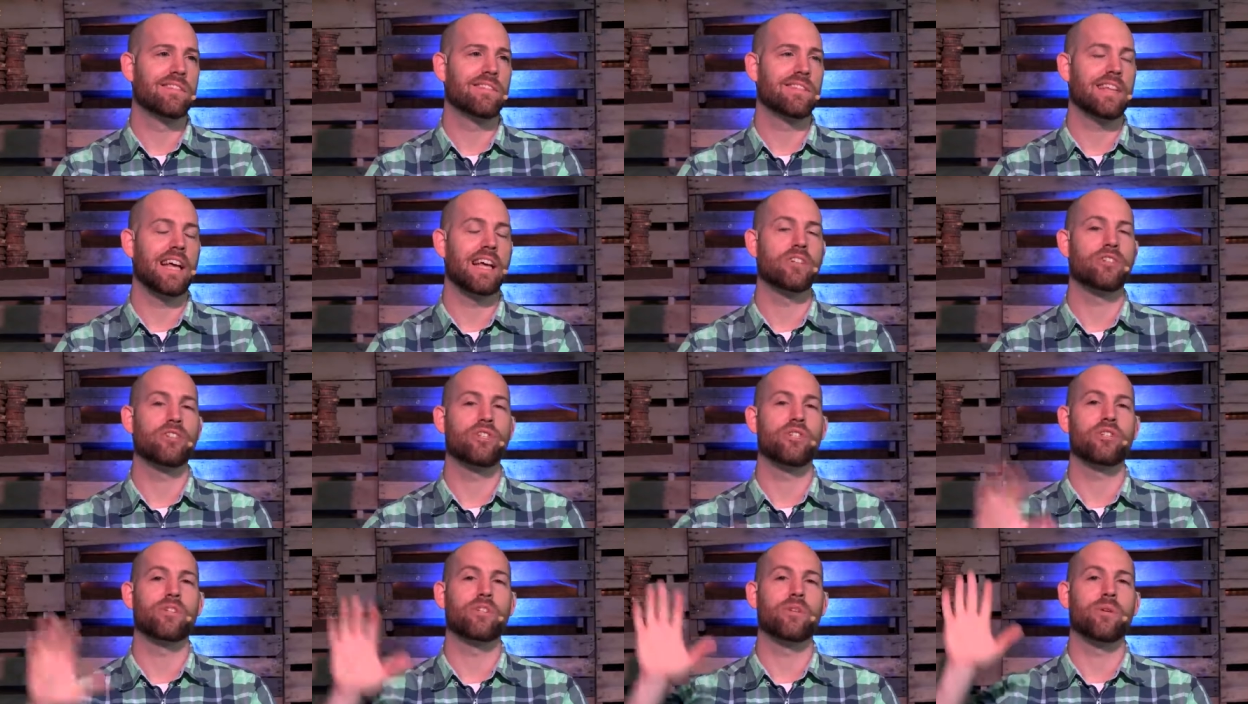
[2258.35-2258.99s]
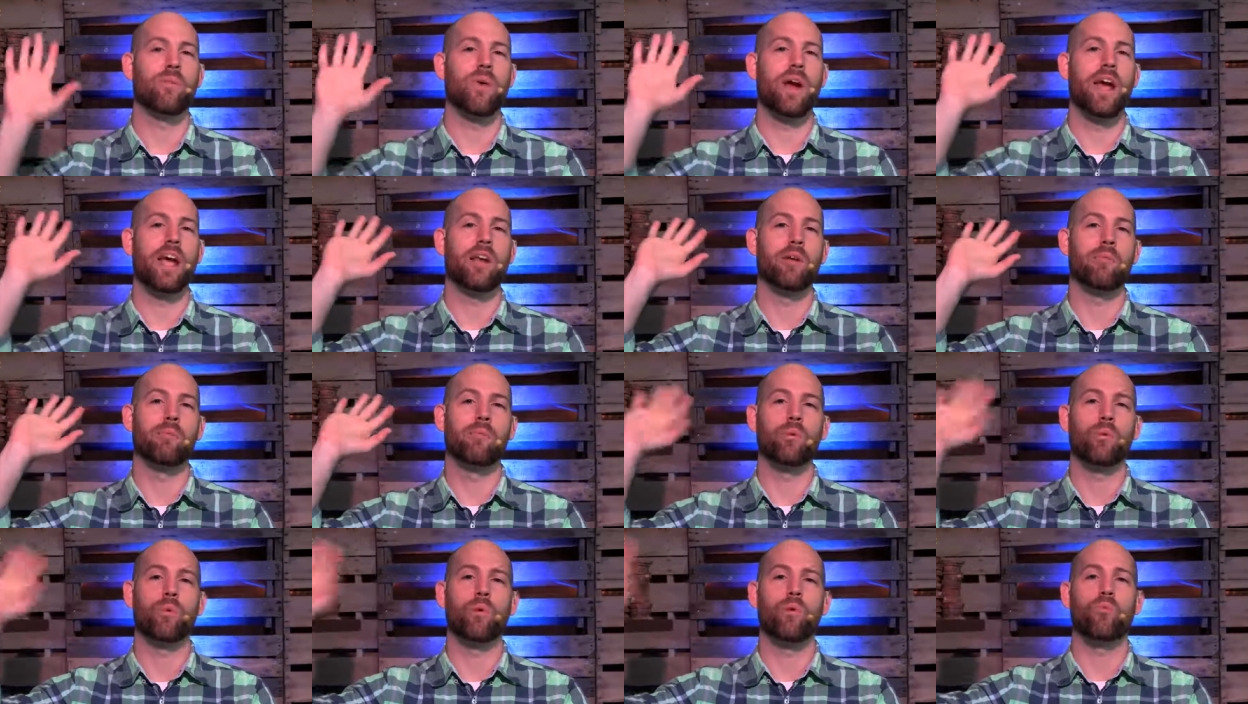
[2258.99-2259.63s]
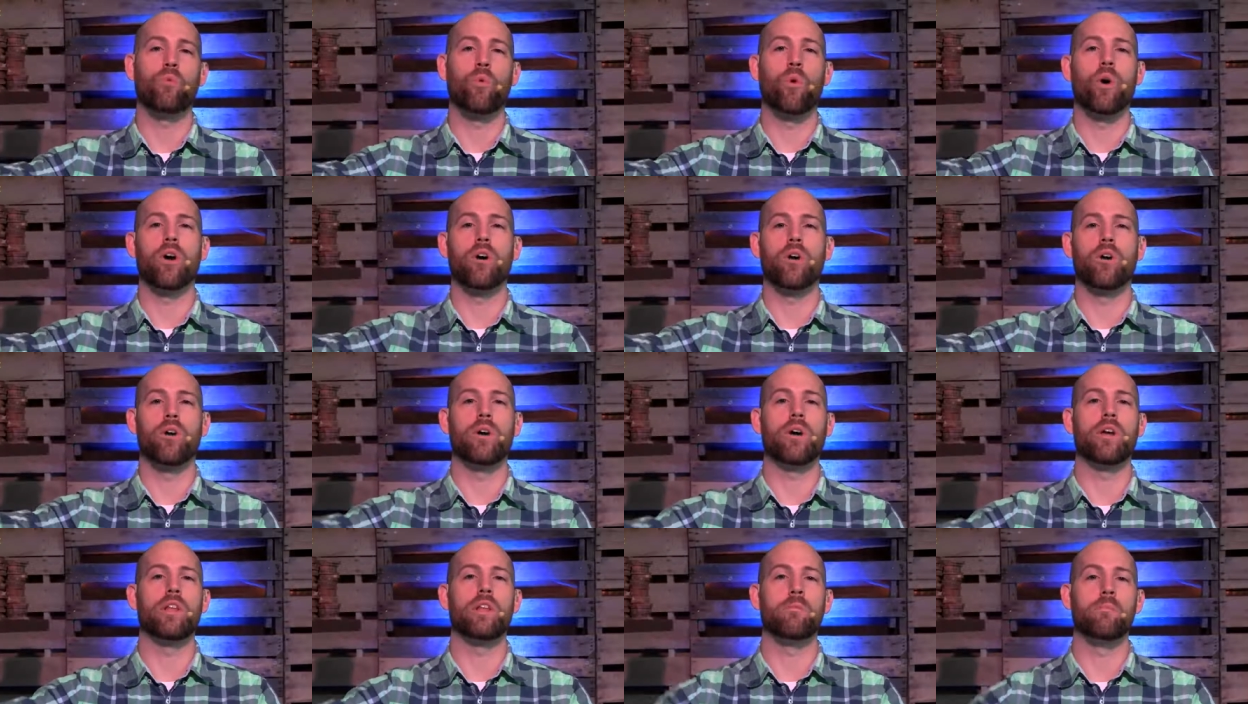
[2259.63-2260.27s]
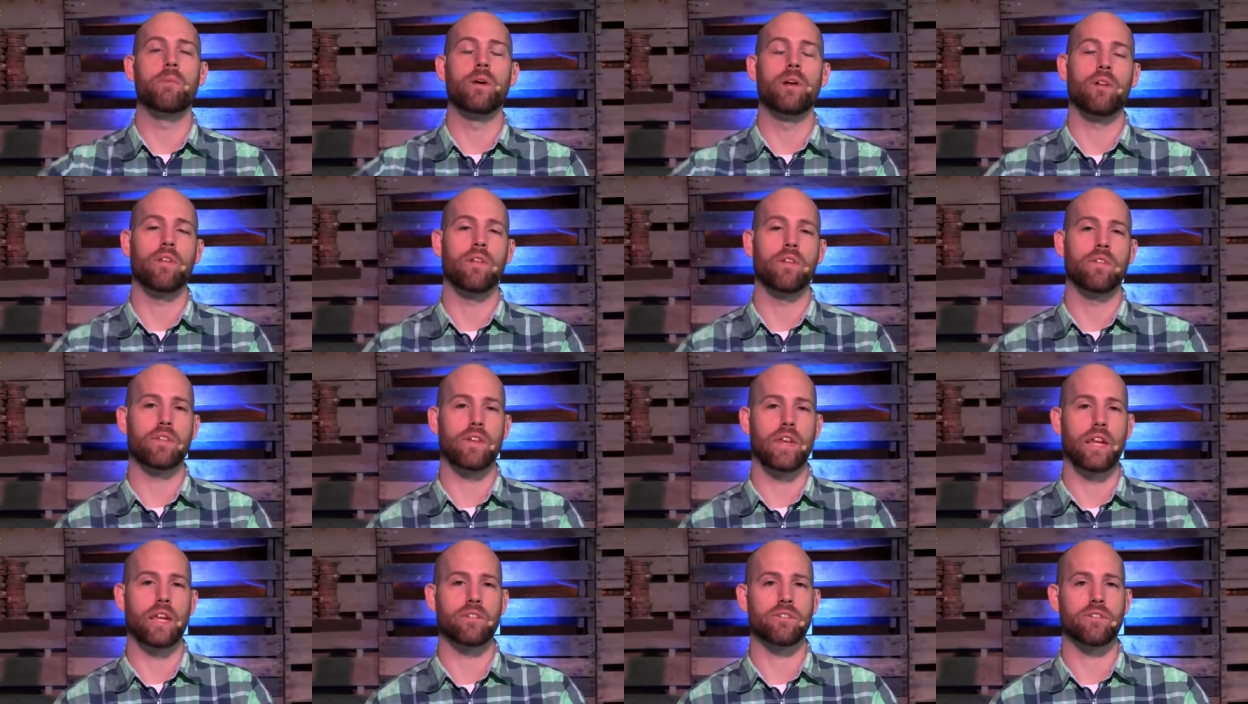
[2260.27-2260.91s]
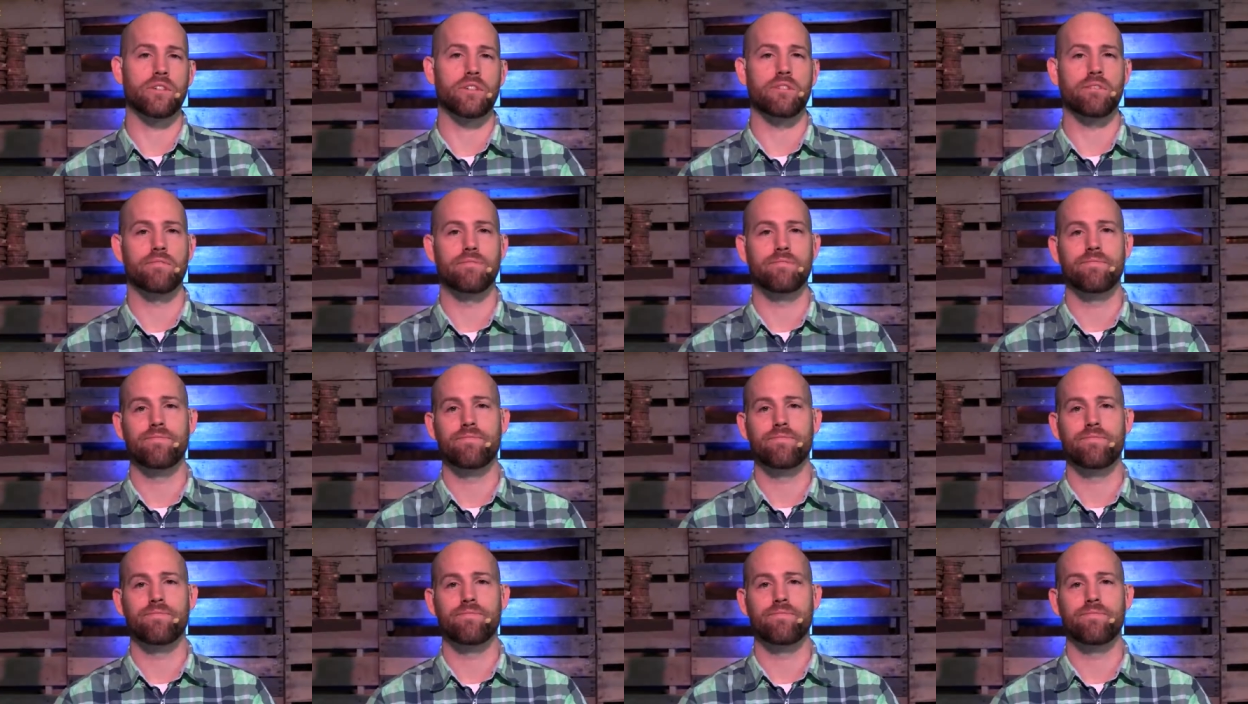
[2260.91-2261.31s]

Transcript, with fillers: that's just a random pool of water in the middle of the desert.